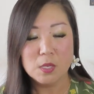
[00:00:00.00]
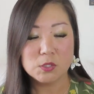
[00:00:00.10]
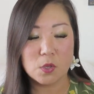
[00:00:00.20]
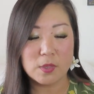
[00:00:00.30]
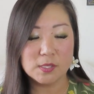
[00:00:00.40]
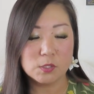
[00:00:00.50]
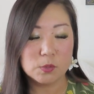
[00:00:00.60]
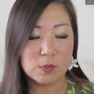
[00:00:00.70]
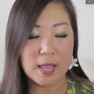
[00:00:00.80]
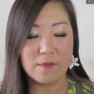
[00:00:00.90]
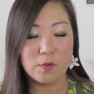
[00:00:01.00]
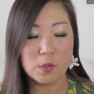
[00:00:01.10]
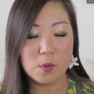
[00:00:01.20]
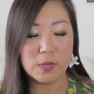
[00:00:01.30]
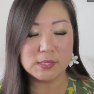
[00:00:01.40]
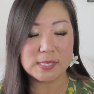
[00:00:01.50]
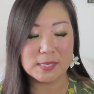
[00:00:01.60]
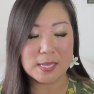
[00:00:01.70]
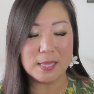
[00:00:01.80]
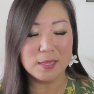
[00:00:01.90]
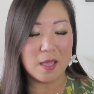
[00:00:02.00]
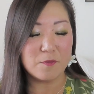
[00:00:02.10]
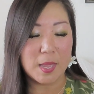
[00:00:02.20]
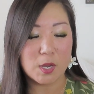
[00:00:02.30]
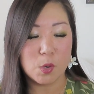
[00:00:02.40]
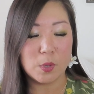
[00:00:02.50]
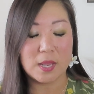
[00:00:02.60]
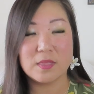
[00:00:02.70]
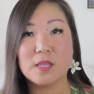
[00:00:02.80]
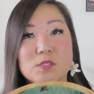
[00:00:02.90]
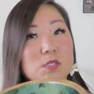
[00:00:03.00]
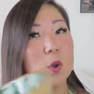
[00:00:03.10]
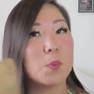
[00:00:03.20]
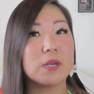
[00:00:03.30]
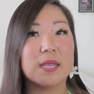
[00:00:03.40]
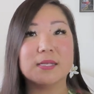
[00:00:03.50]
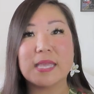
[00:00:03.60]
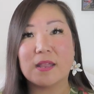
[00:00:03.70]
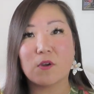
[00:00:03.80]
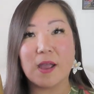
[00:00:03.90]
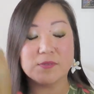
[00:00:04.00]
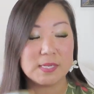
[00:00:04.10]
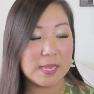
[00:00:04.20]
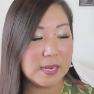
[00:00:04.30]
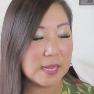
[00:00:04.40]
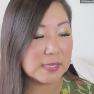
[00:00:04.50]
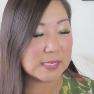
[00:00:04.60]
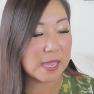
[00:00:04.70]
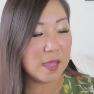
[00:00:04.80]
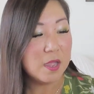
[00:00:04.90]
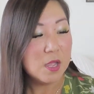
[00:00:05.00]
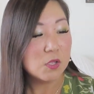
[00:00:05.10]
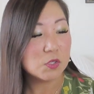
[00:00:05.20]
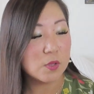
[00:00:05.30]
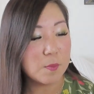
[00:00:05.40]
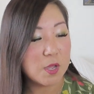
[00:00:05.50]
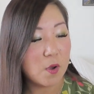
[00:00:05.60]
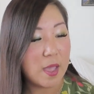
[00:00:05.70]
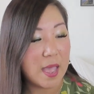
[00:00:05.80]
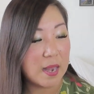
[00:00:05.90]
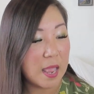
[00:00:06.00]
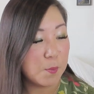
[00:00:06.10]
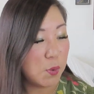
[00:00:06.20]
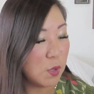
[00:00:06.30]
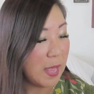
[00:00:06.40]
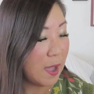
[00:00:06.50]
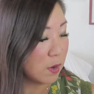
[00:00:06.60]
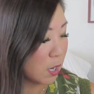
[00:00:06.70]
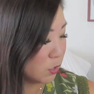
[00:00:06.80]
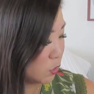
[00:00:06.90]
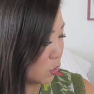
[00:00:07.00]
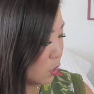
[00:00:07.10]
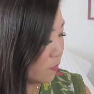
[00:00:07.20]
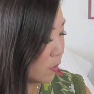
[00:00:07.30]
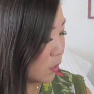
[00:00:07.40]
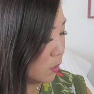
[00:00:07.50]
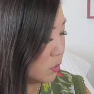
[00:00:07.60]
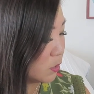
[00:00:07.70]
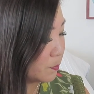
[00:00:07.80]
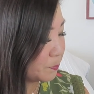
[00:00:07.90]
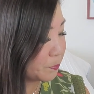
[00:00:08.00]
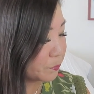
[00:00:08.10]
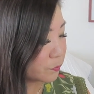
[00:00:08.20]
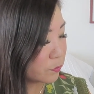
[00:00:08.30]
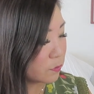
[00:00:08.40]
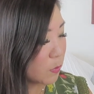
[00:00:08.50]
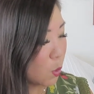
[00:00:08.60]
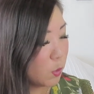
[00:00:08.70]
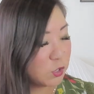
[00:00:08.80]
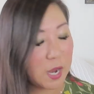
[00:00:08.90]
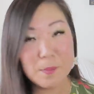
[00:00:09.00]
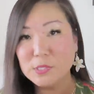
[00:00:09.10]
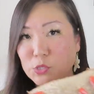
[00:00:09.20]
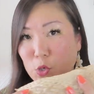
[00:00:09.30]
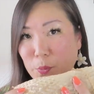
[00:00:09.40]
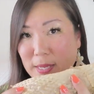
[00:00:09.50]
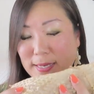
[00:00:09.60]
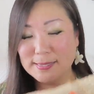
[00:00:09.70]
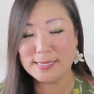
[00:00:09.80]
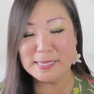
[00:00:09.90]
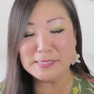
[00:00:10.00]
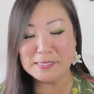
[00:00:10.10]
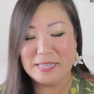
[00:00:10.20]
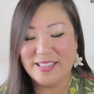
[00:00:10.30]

So that's definitely what it says. I love mango wood. I think it's so pretty. It is handcrafted in India. So let me go ahead and pull out our servers which I'm assuming is this.